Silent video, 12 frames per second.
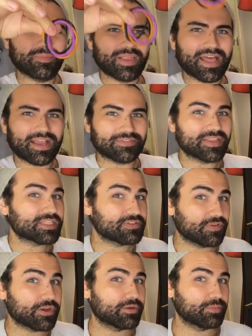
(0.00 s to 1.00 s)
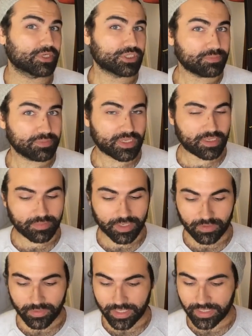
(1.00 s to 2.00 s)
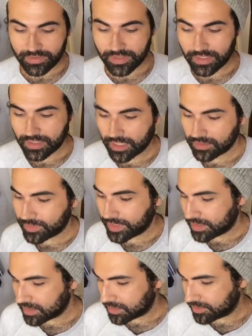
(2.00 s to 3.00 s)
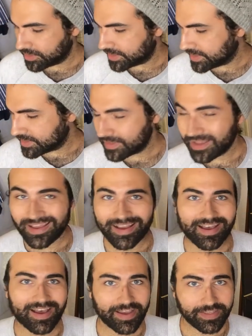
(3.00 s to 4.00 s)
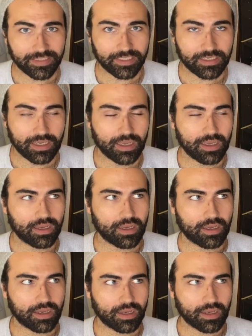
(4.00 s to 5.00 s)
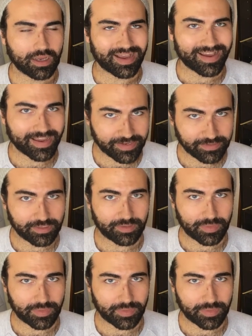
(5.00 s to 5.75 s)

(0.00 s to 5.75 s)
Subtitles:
black. That's very much me, by the way. Anything Halloween colored is highly, highly